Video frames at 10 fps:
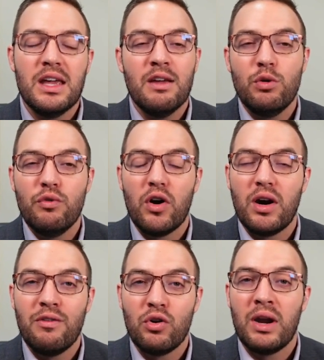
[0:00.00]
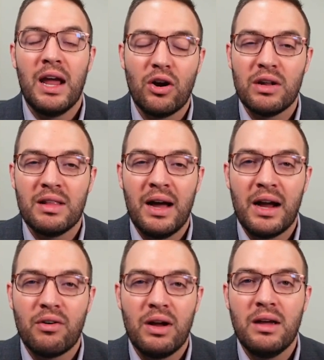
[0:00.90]
If you're inheriting the
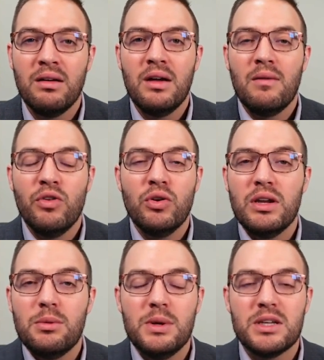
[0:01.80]
IRA, you need to